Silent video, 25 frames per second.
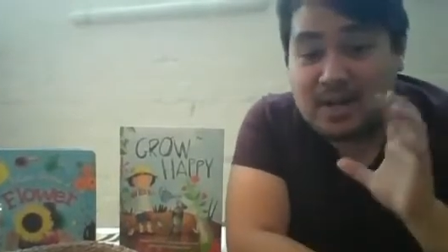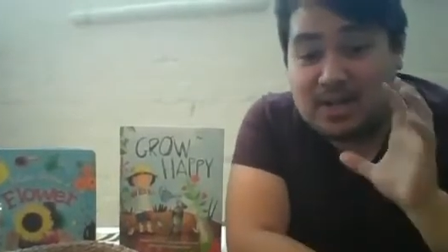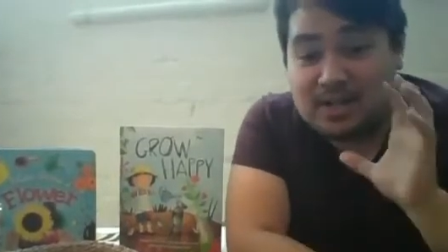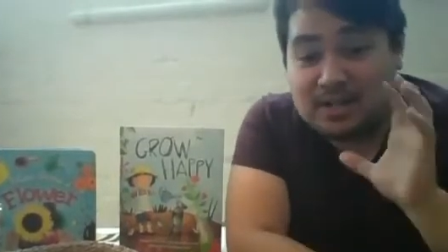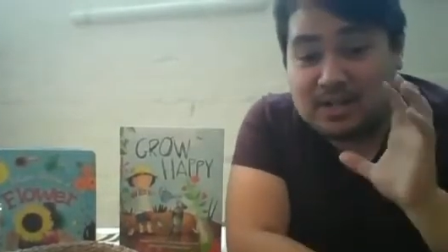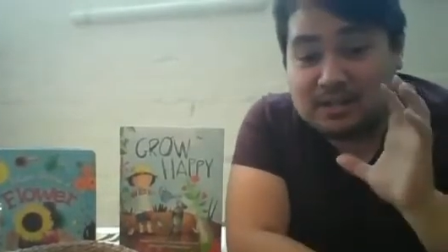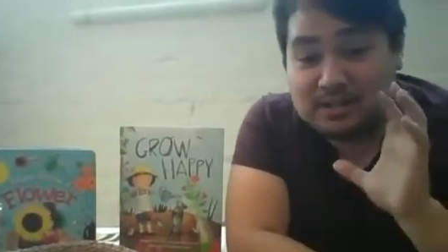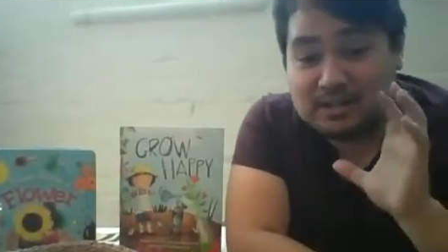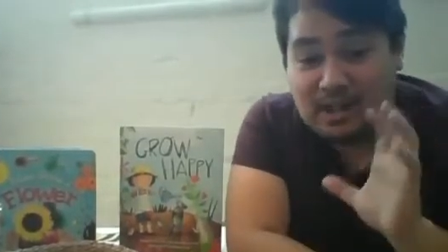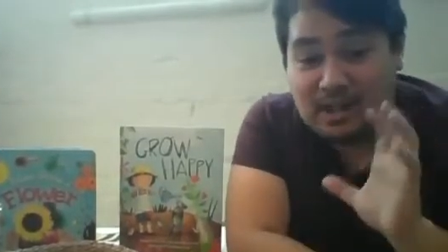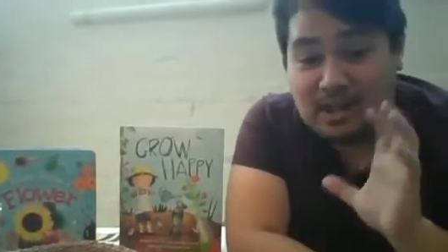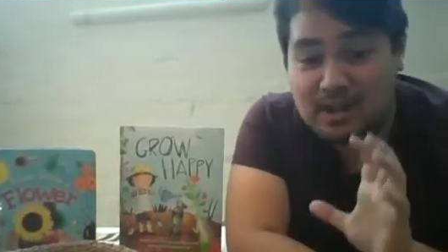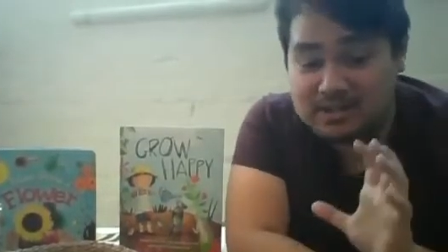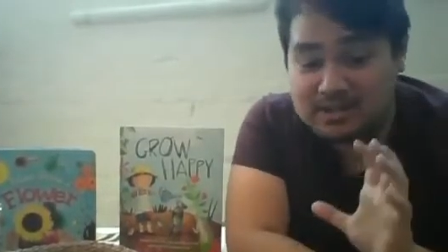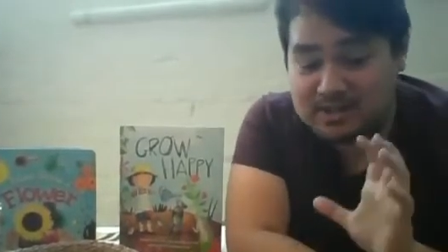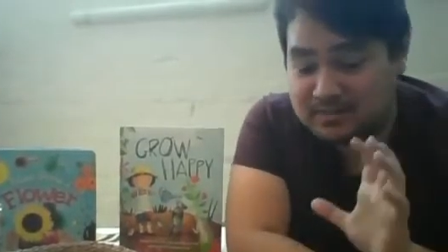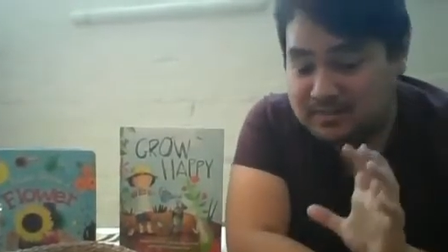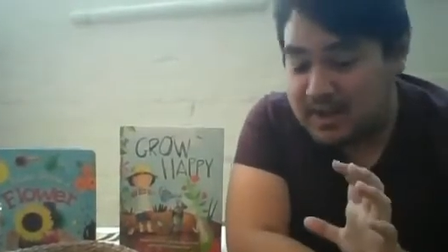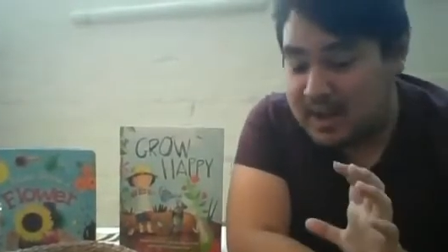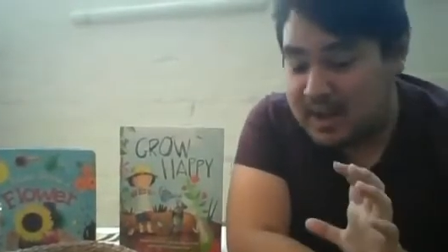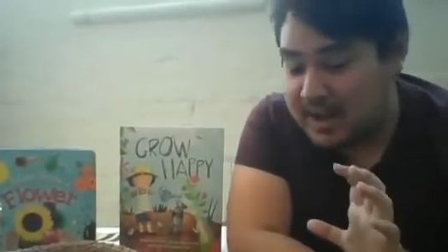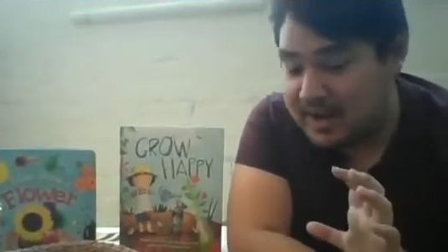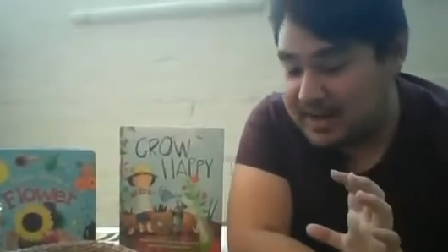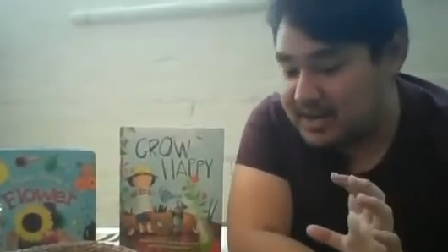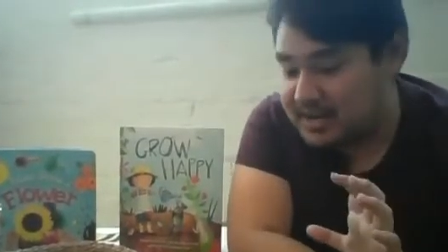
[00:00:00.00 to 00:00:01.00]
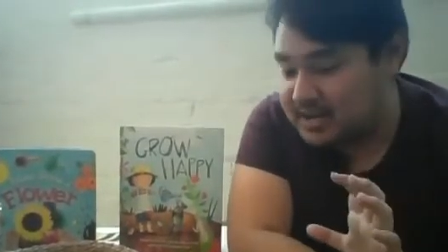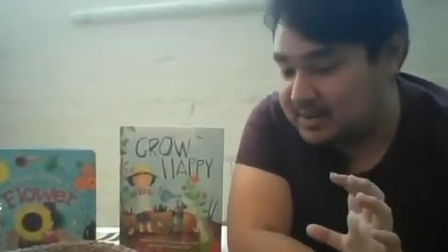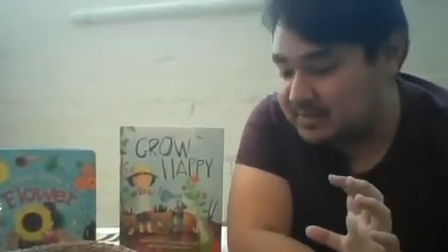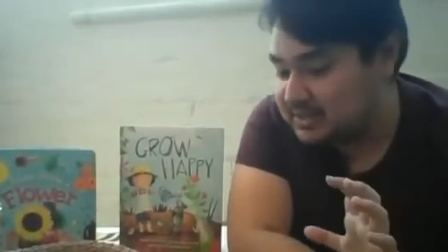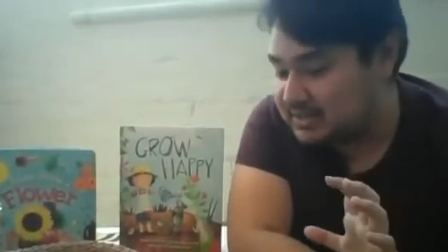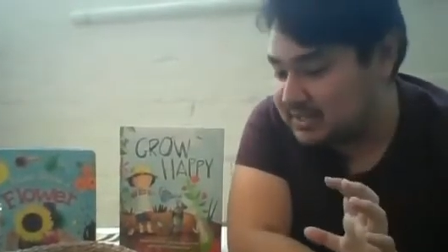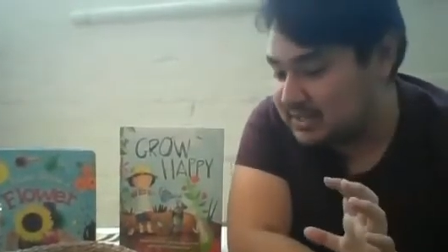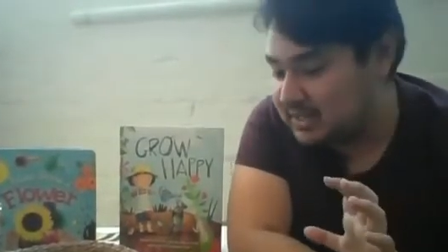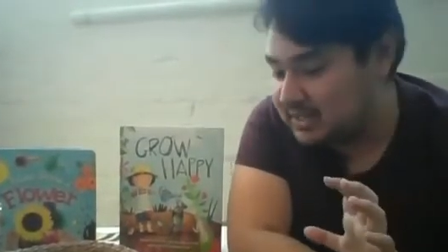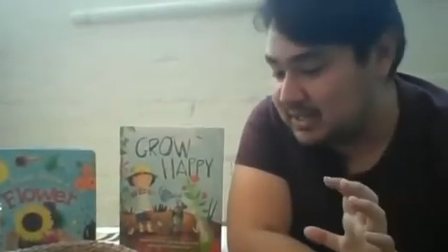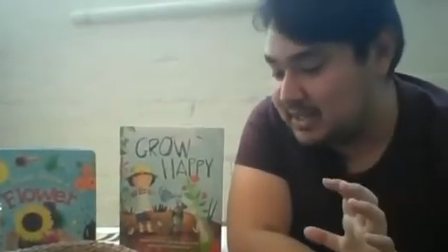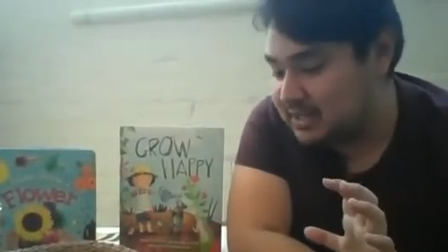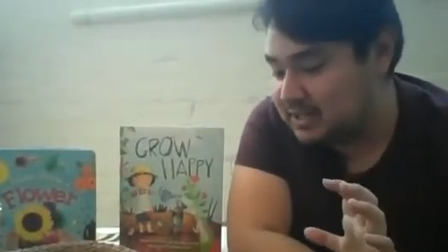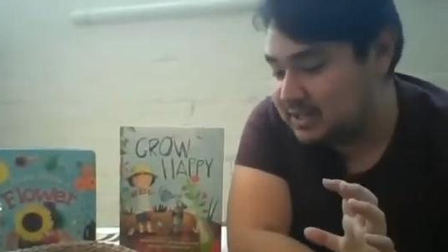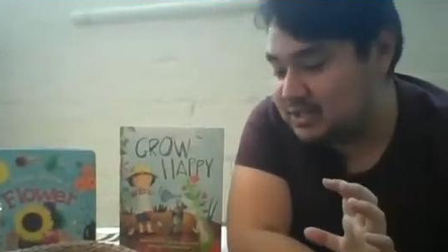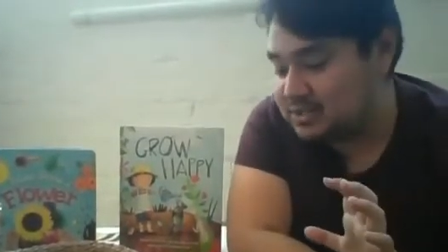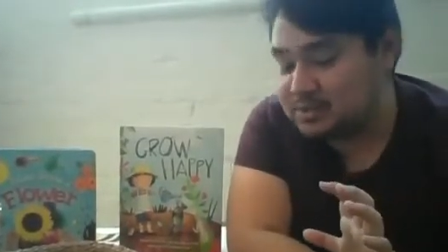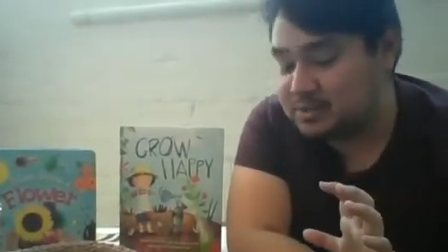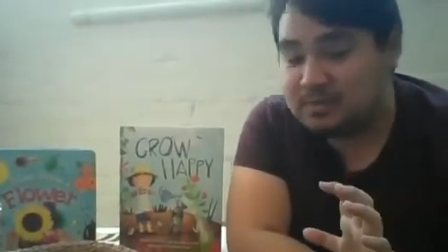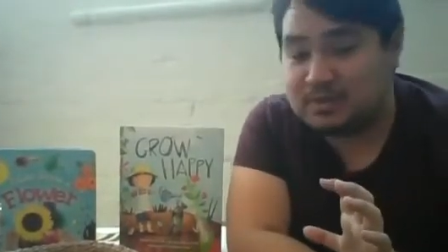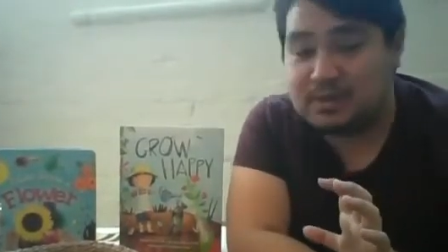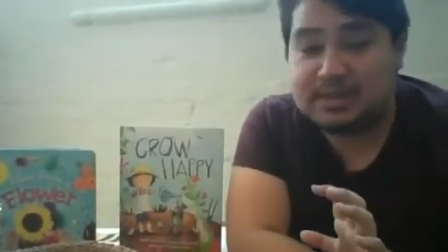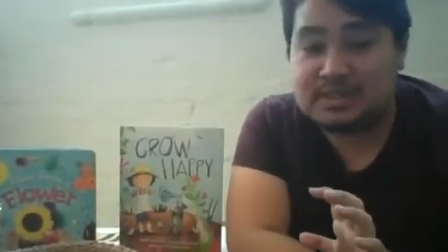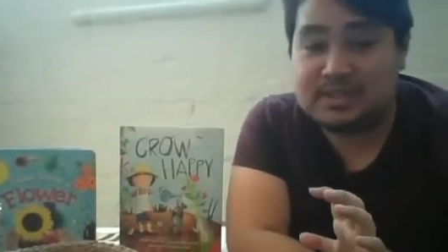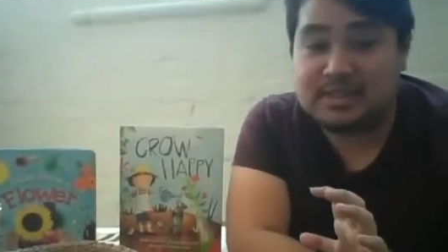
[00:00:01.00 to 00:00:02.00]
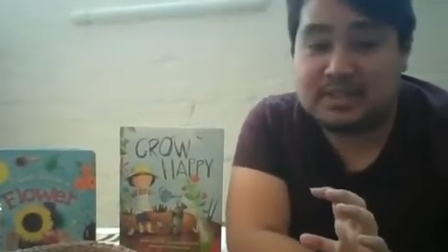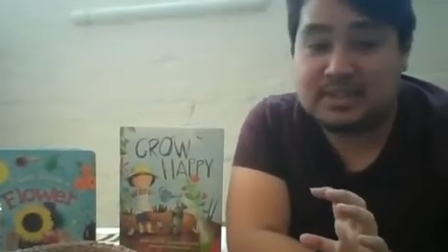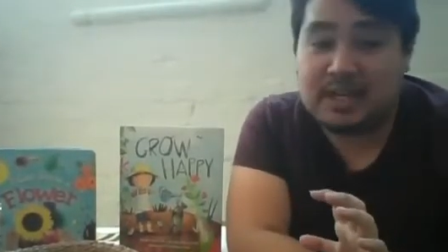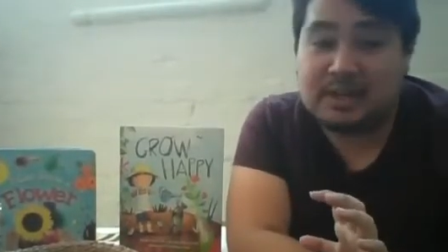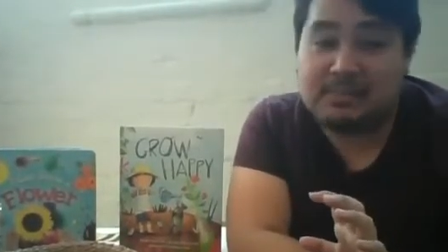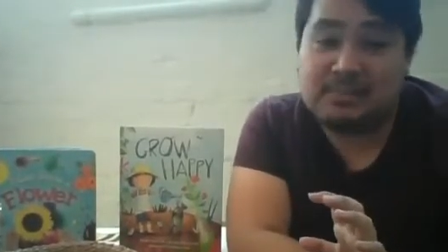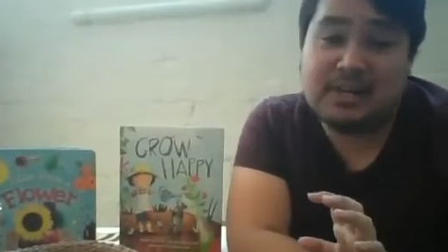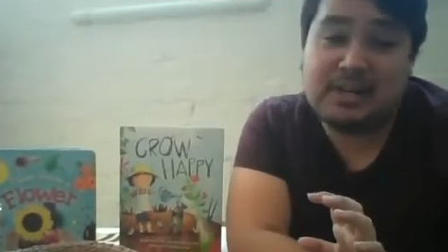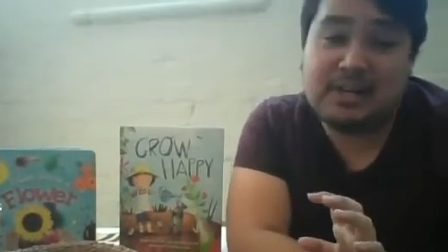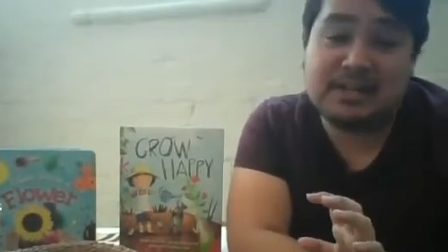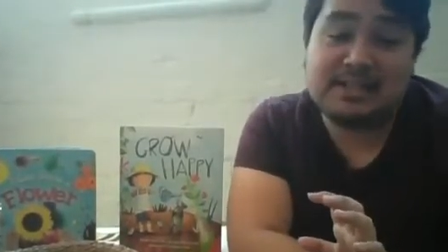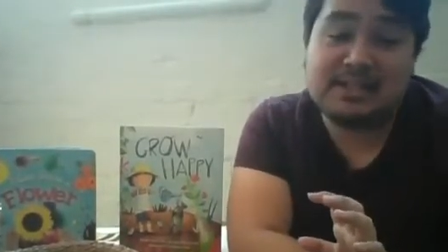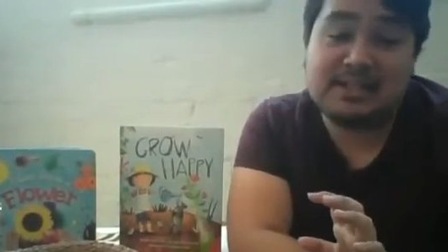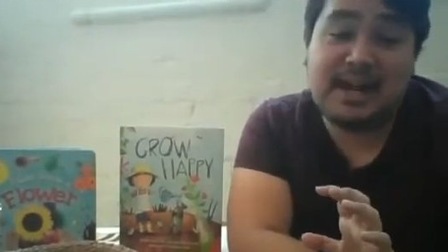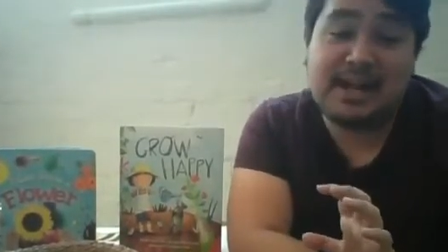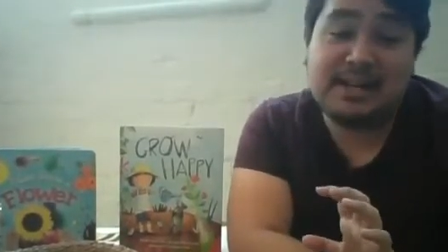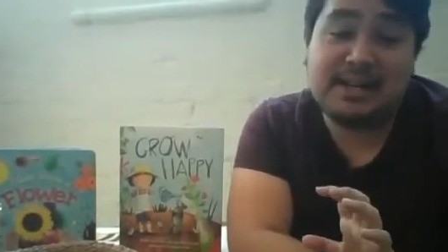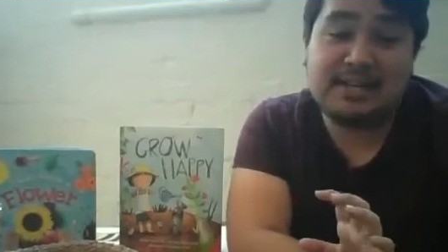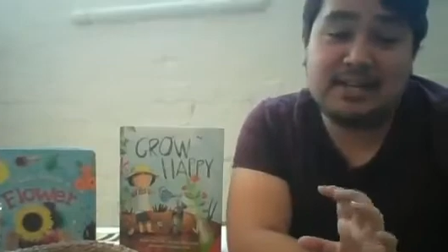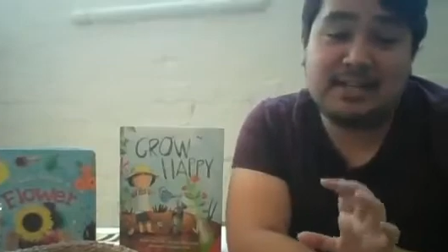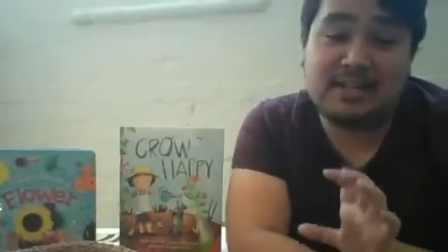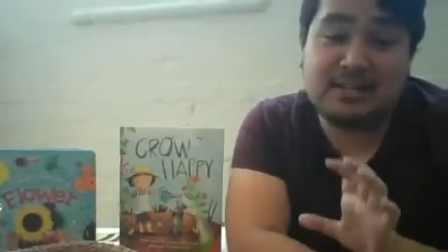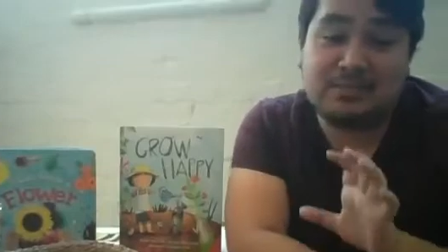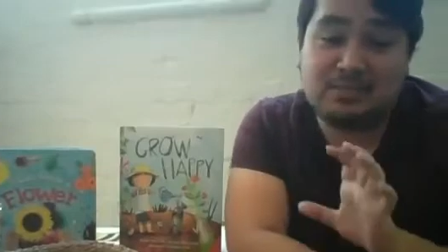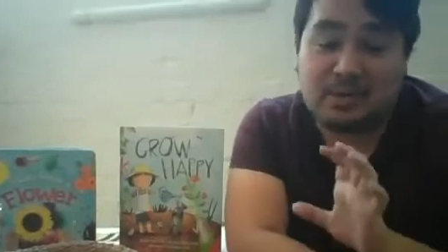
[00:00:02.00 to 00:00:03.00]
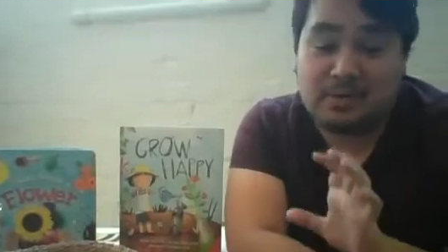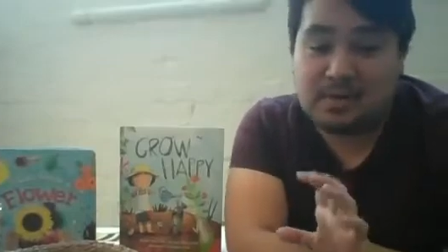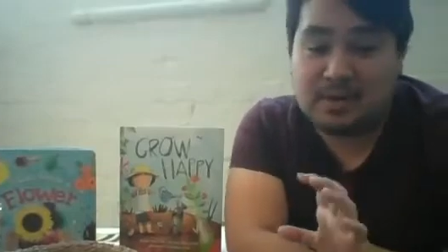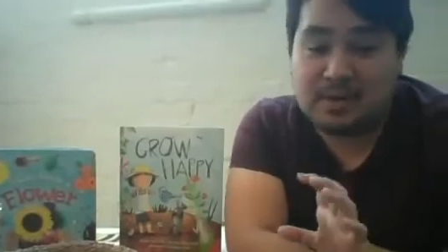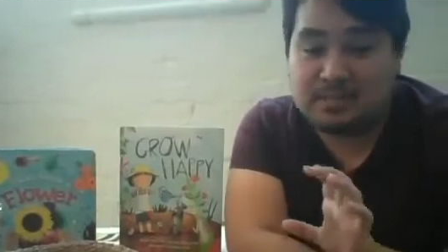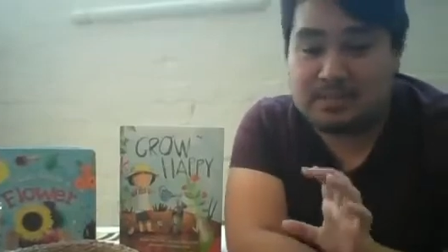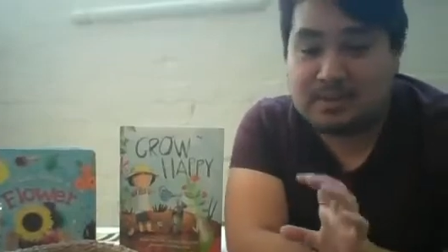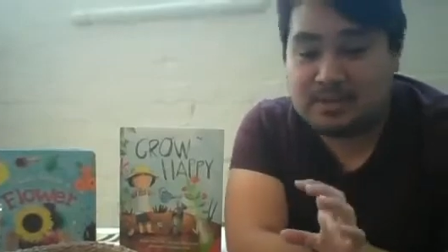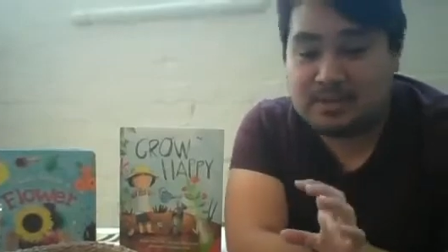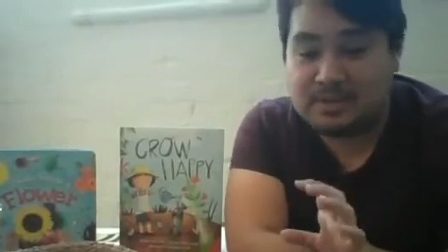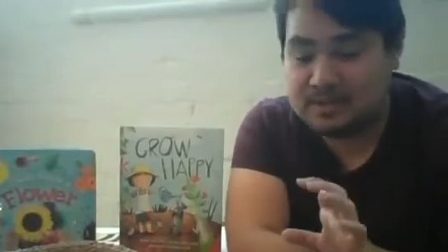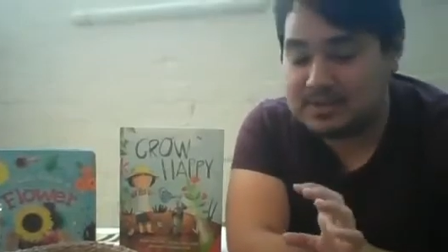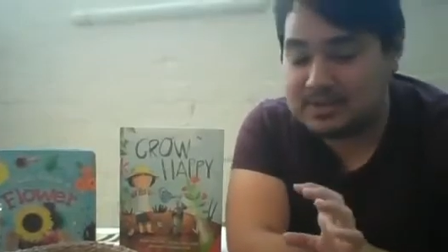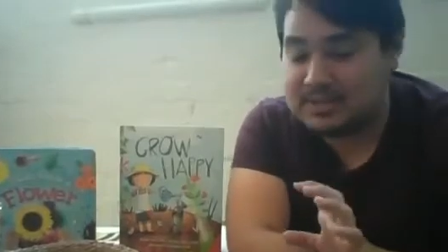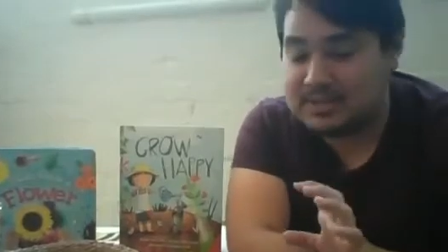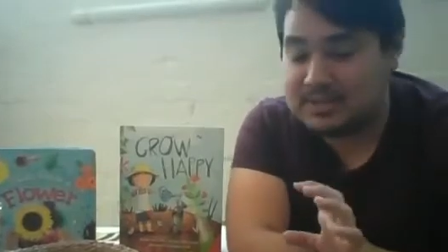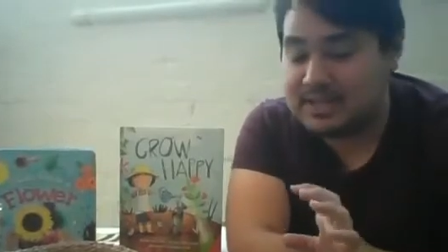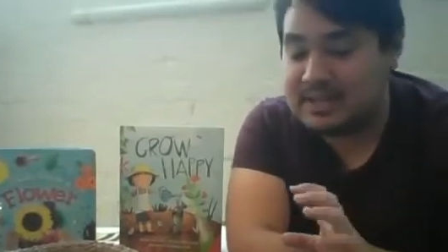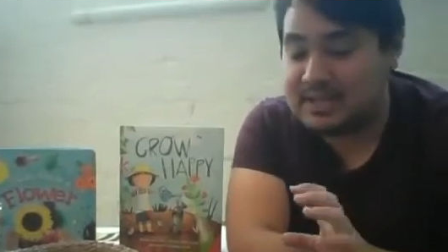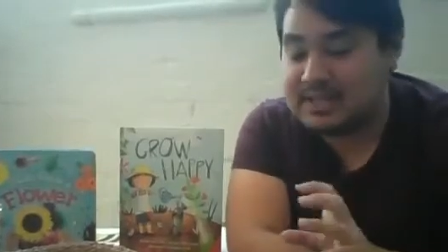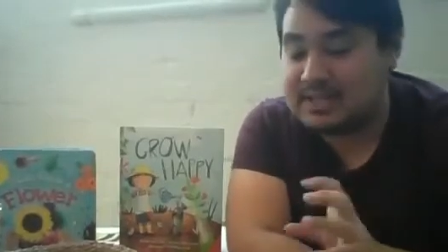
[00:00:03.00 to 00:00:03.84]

lots of items in the nature woods today because I think what we're going to be doing today